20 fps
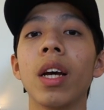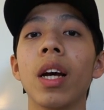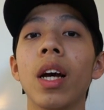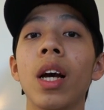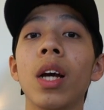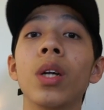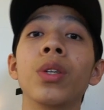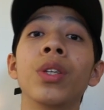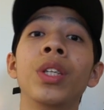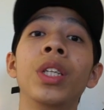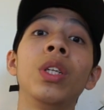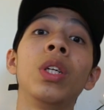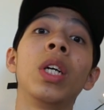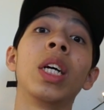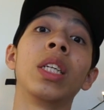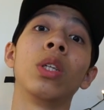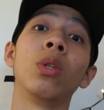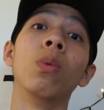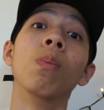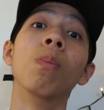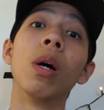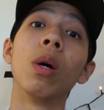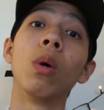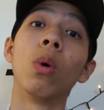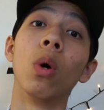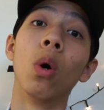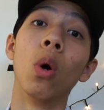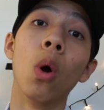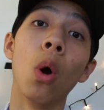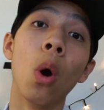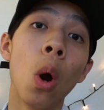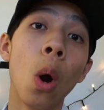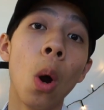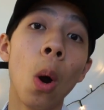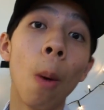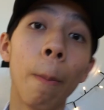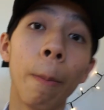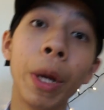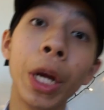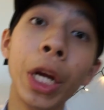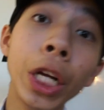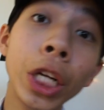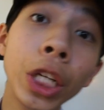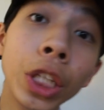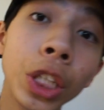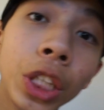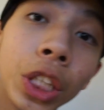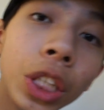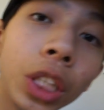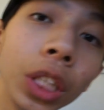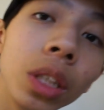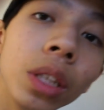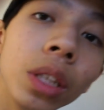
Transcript: I'll see you guys tomorrow. Peace.